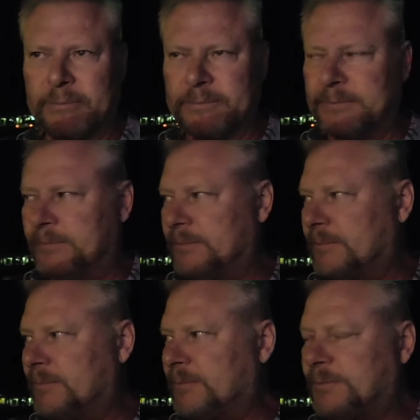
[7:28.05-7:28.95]

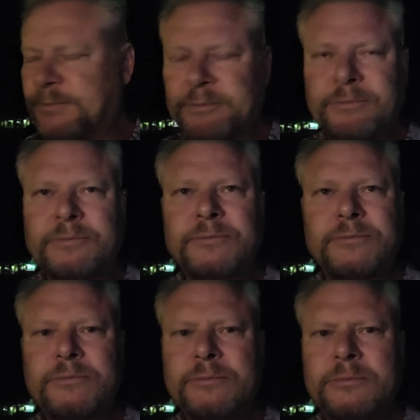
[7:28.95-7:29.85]

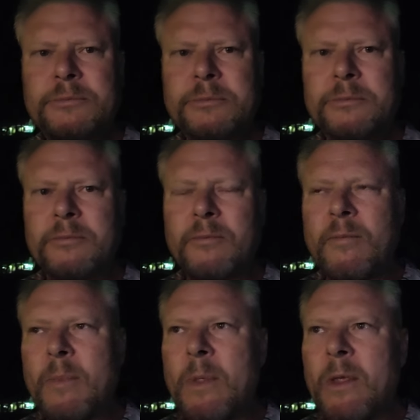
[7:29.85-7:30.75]

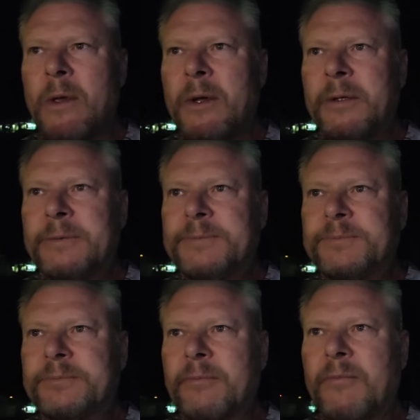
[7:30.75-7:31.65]

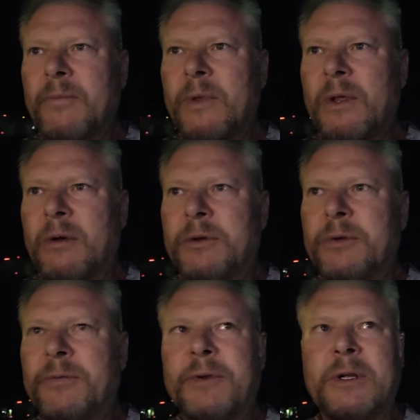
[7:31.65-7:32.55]

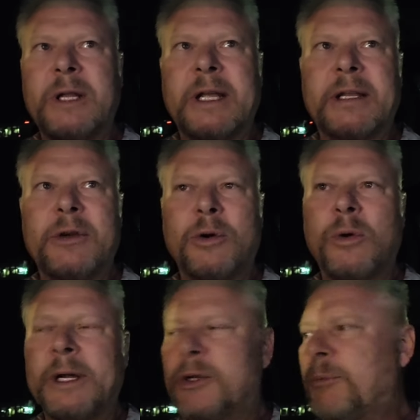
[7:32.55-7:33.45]
you feel like you're
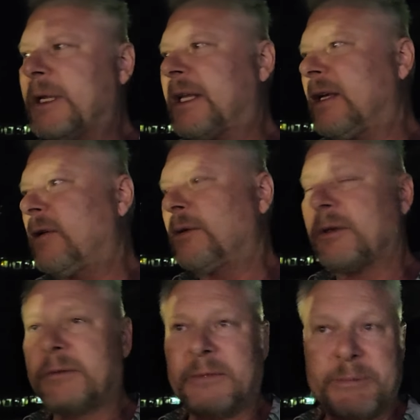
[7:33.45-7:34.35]
going to be
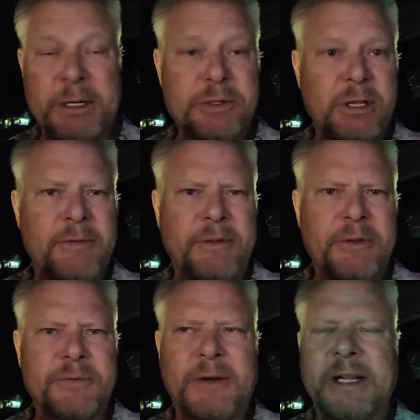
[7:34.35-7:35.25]
killed, especially if
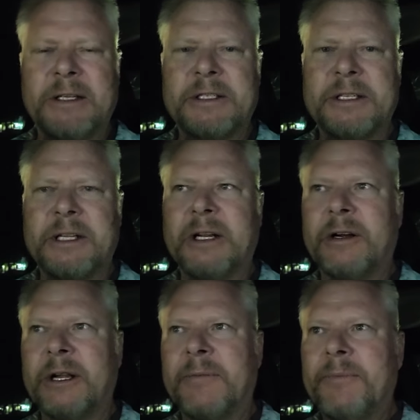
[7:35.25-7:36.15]
there's violence in the
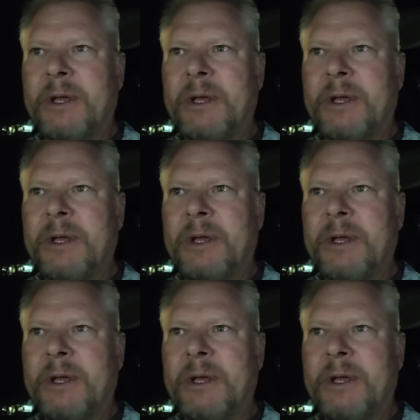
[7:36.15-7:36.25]
area.